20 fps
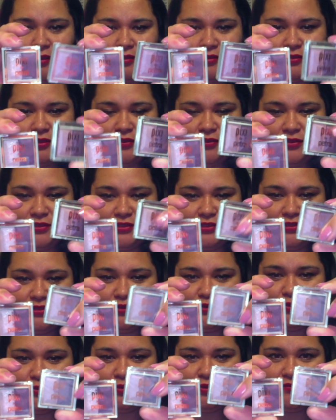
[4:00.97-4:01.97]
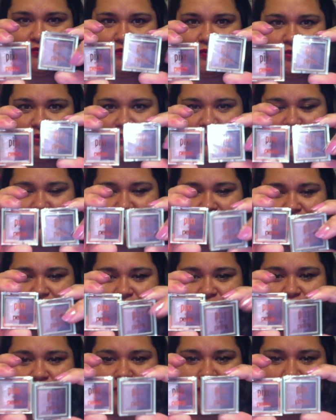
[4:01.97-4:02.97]
So this is a new one, of course, because it's
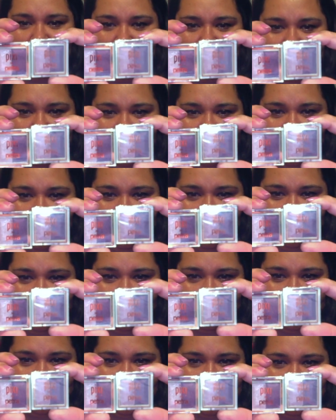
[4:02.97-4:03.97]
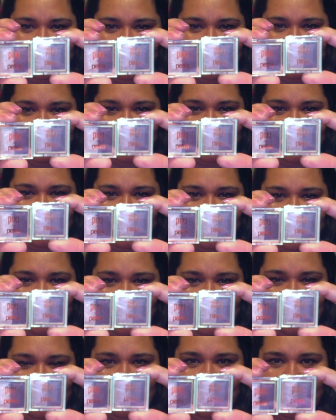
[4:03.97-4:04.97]
still wrapped. Can you see that?
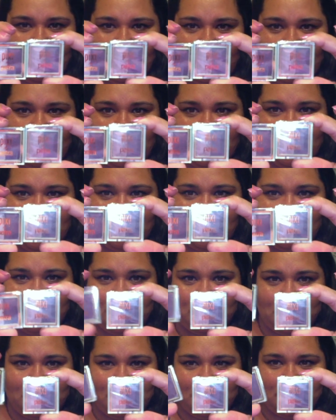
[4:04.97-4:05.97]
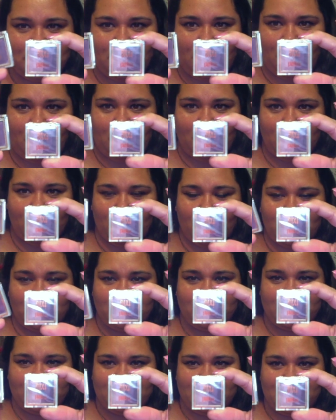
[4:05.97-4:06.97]
This one is called
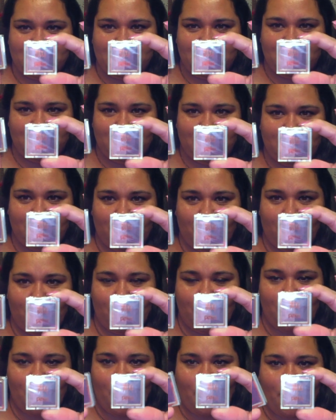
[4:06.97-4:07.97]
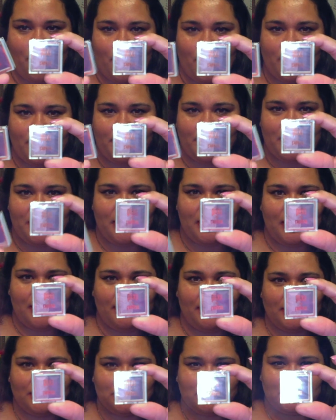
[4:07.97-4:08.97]
Orchid Ornament,
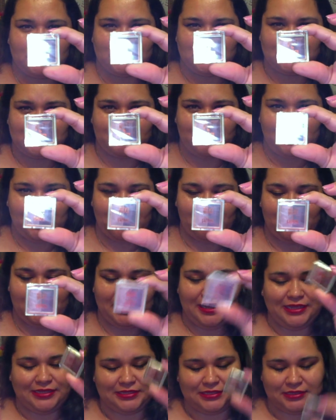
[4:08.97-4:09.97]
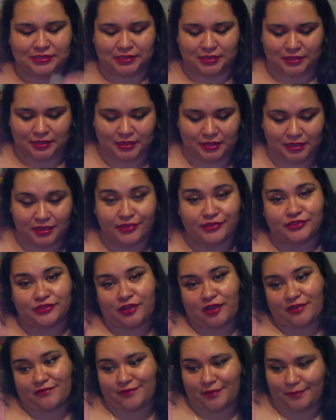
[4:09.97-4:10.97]
and this one is Plum Lace.
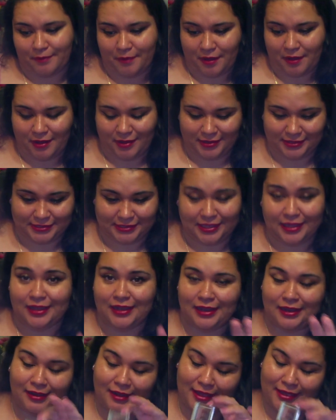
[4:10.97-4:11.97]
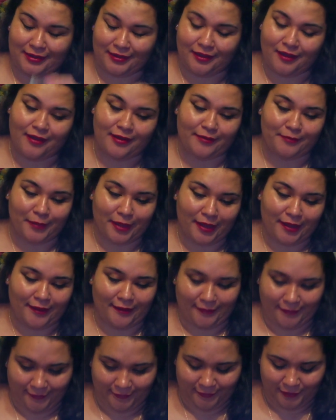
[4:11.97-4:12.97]
Sorry if I pause. Light got in my
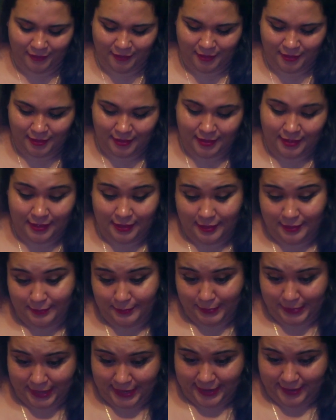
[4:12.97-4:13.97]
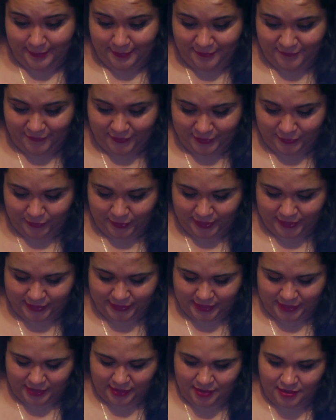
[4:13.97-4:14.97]
eye. Blinded me for a quick
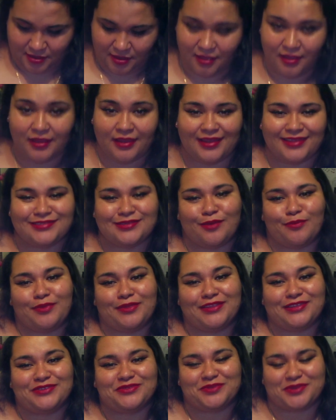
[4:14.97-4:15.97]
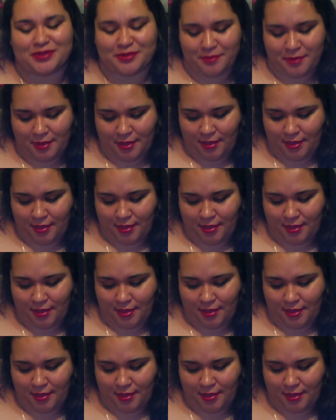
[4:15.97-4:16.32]
second. Let's open this one up.